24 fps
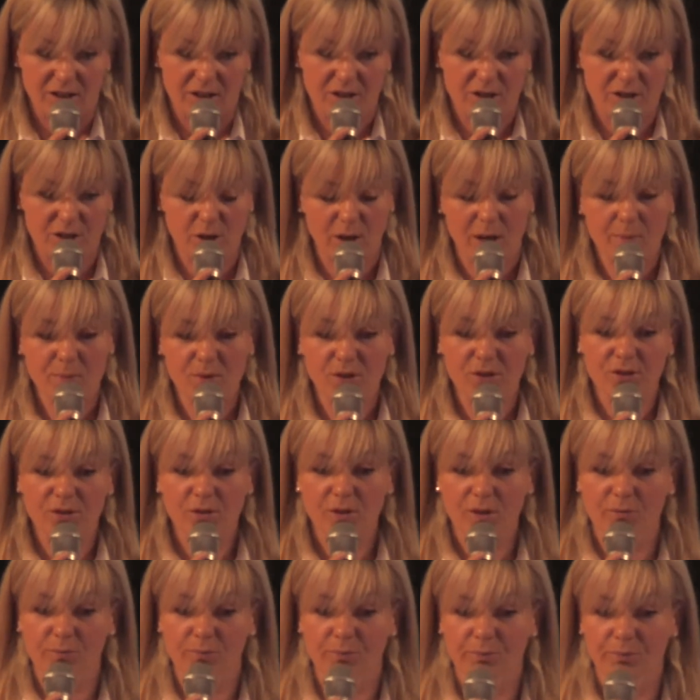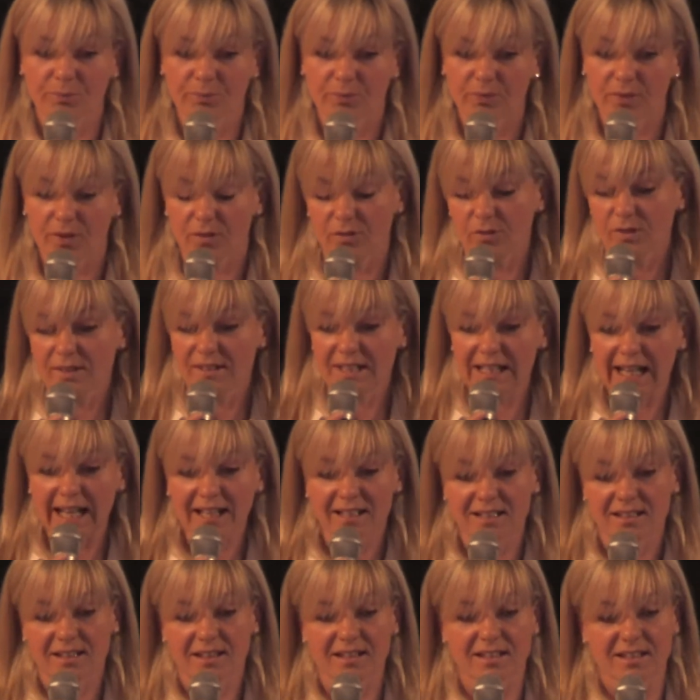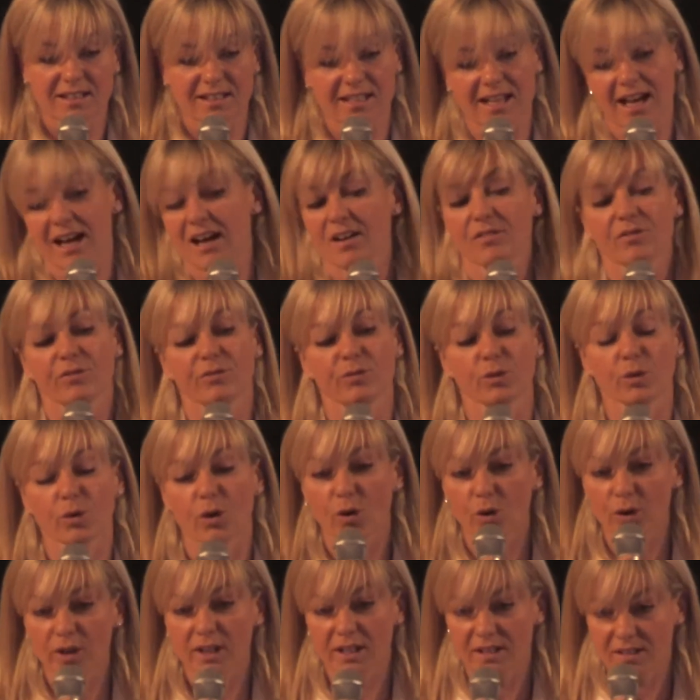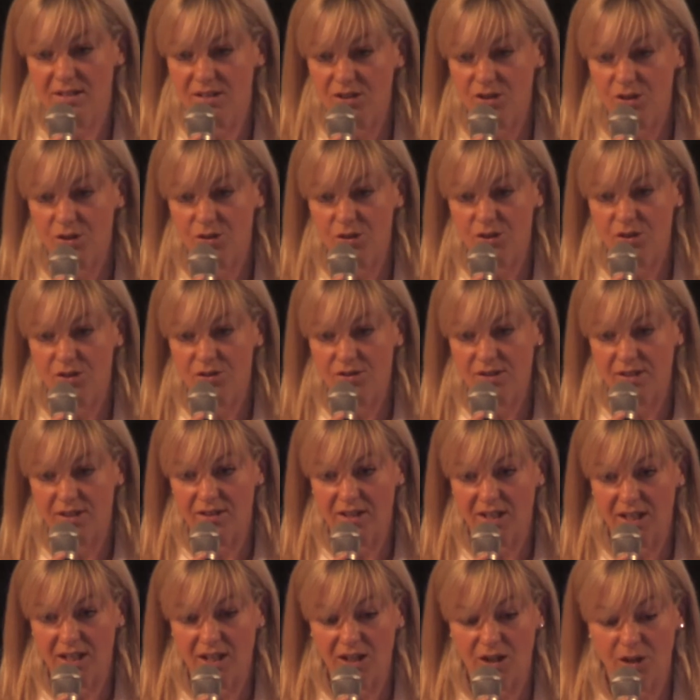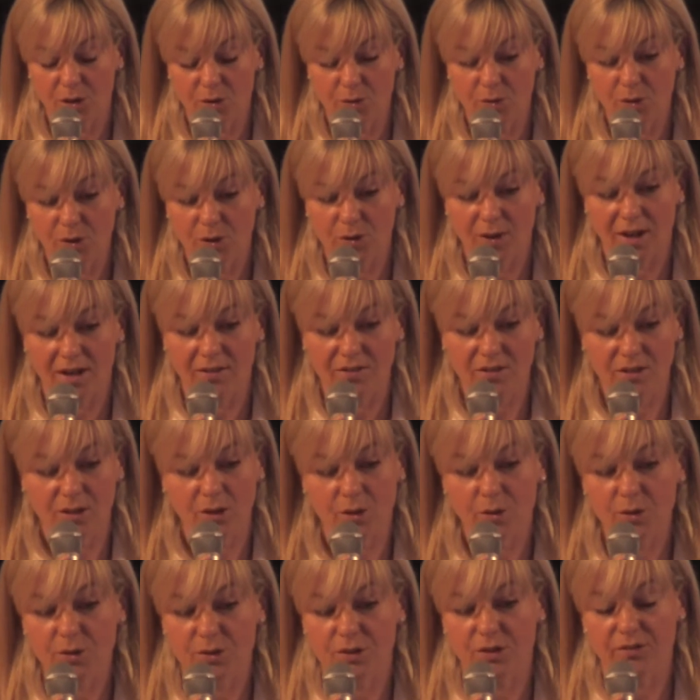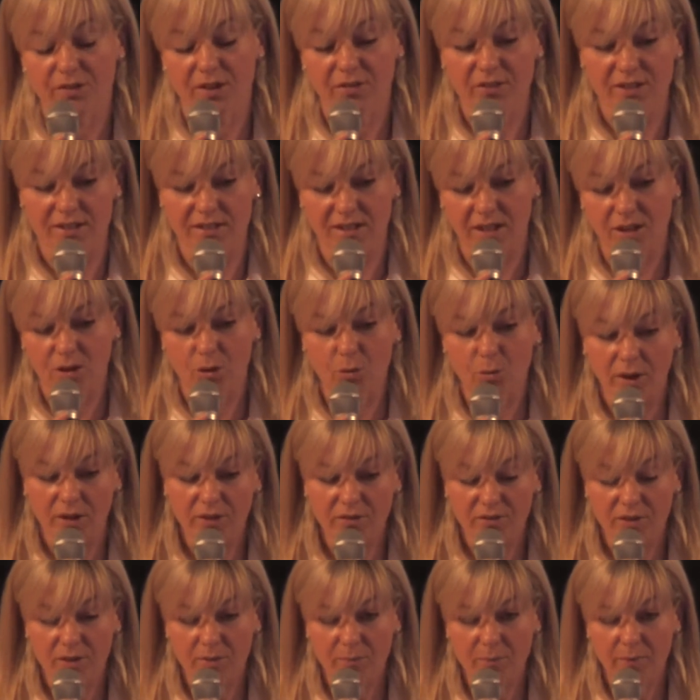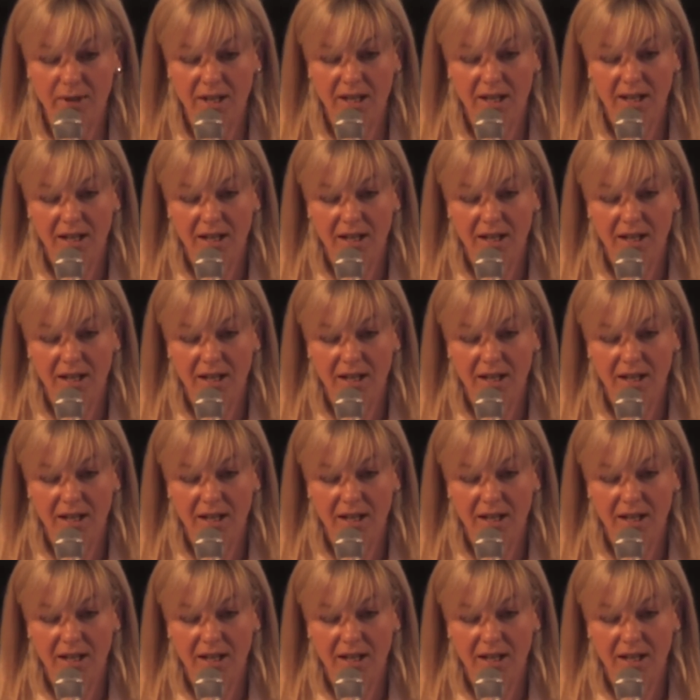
So EPSO selects the staff for all institutions in the EU. You have the logos of every single one of them.